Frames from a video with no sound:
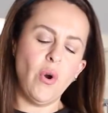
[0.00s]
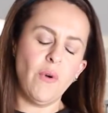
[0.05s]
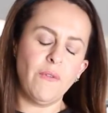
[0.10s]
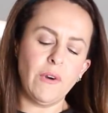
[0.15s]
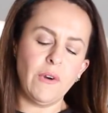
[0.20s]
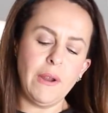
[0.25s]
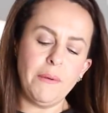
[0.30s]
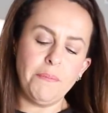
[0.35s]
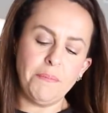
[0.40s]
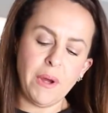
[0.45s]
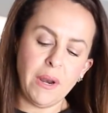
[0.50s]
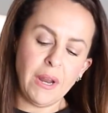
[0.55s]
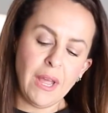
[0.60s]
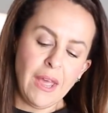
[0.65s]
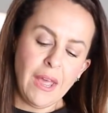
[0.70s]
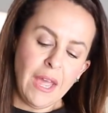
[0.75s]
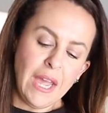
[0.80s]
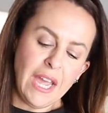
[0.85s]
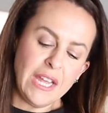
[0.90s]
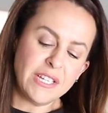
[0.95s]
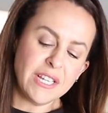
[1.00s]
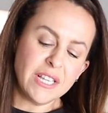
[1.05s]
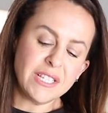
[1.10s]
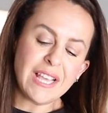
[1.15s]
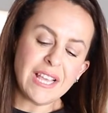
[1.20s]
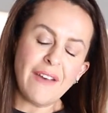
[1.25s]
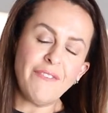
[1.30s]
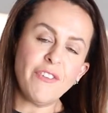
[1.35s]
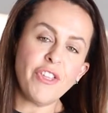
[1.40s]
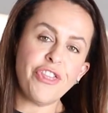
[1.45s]
over it, but it
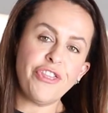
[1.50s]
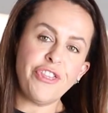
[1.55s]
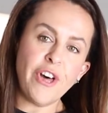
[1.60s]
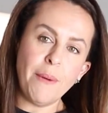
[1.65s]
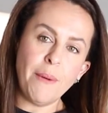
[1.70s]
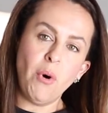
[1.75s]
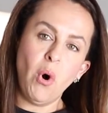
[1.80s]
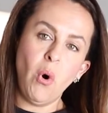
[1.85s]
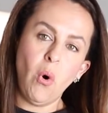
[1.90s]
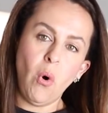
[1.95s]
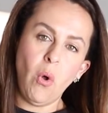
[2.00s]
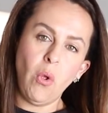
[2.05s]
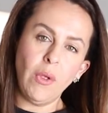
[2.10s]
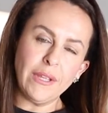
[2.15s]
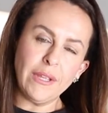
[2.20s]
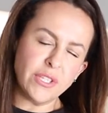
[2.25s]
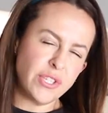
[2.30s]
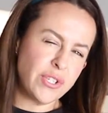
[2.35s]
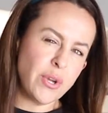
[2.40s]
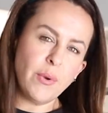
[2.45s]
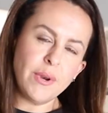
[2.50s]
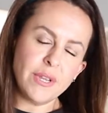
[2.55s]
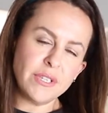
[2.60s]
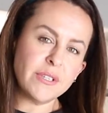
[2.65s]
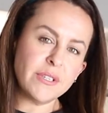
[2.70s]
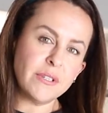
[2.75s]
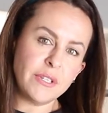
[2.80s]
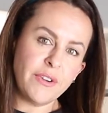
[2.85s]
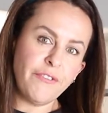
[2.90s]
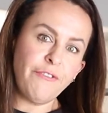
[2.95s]
does have a thumb hole, and so
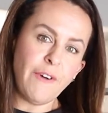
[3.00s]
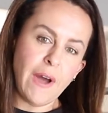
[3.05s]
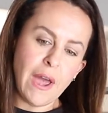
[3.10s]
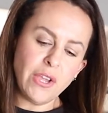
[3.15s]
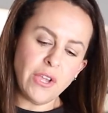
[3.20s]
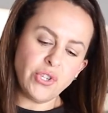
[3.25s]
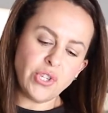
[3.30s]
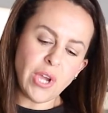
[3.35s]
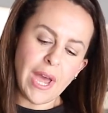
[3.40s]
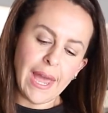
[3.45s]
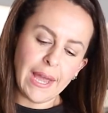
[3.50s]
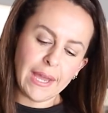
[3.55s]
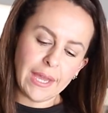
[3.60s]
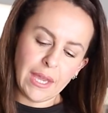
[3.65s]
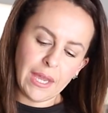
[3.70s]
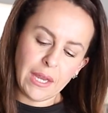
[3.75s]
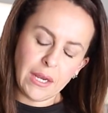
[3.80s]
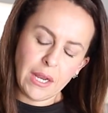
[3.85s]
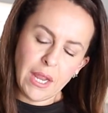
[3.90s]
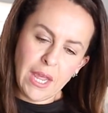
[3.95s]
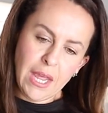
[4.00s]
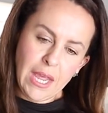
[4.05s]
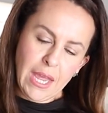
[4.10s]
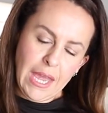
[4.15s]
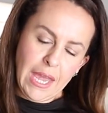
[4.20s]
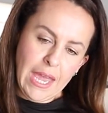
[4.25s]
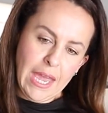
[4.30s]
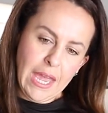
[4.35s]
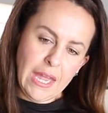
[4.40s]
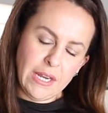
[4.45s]
does a Define jacket,
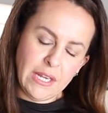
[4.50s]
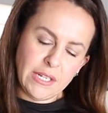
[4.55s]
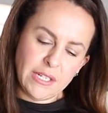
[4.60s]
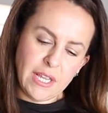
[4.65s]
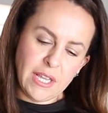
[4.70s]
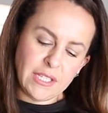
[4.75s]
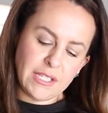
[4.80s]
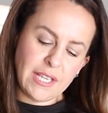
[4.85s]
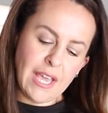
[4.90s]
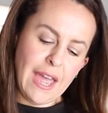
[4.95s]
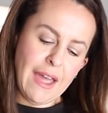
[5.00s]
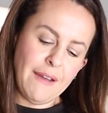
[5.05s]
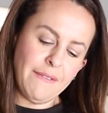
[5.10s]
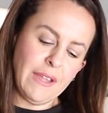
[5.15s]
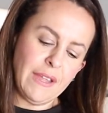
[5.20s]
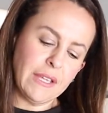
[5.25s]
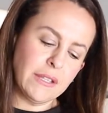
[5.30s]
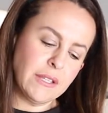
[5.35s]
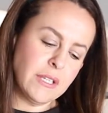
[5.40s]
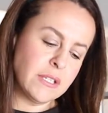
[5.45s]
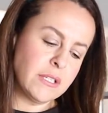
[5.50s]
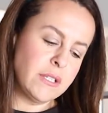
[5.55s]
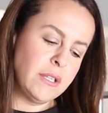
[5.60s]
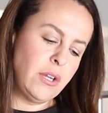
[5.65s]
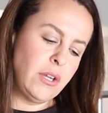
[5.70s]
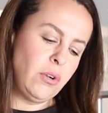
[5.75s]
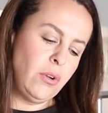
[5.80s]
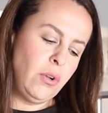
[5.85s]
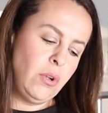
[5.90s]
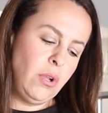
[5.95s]
and it does have like this
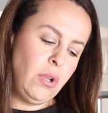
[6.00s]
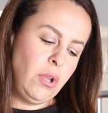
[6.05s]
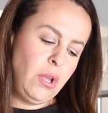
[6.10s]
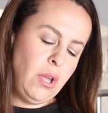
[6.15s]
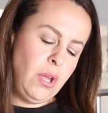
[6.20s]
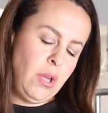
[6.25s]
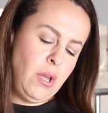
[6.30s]
little